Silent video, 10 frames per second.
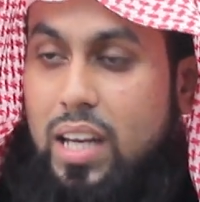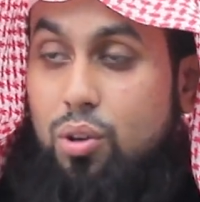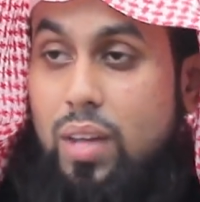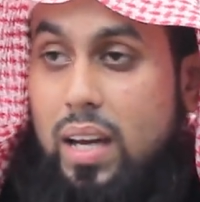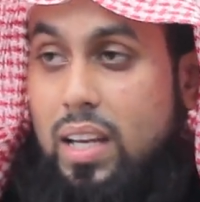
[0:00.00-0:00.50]
to
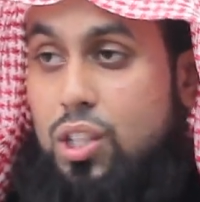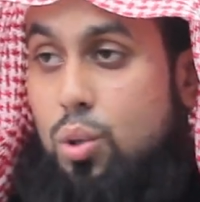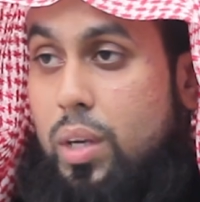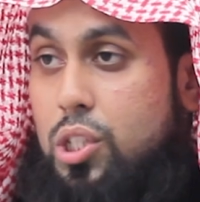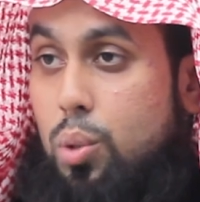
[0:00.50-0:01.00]
that
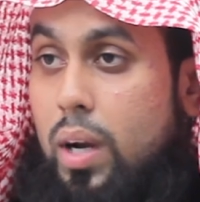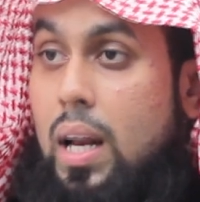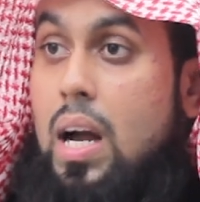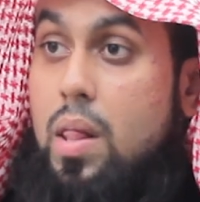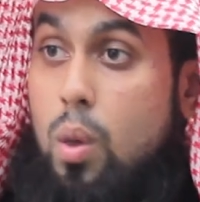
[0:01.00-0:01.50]
individual,
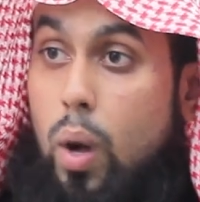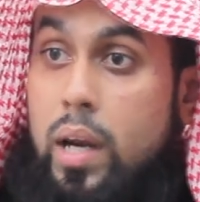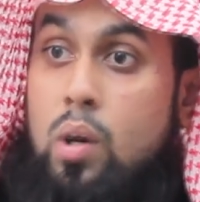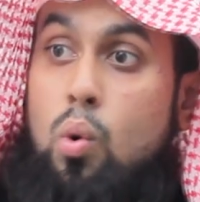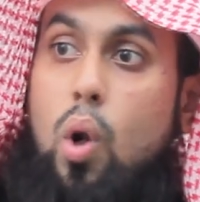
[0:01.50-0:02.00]
the one
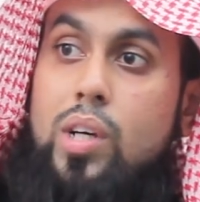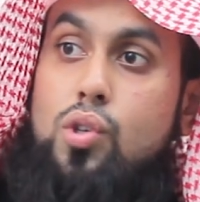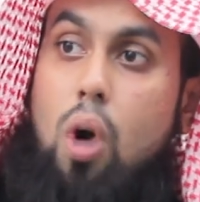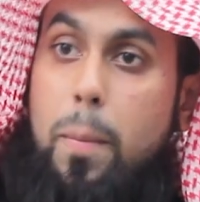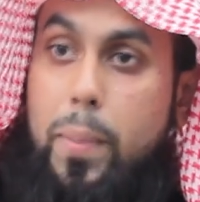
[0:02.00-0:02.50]
who was
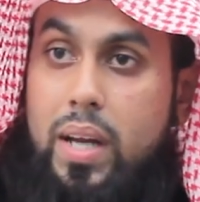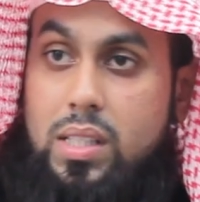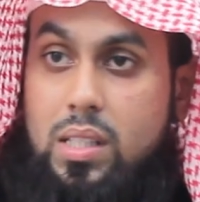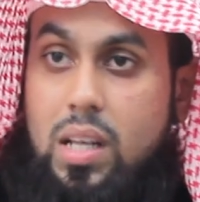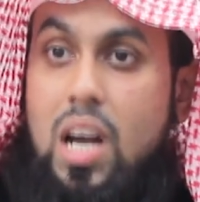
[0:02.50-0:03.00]

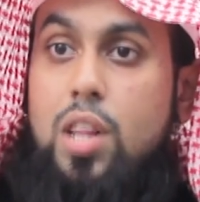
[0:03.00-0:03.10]
oppressed,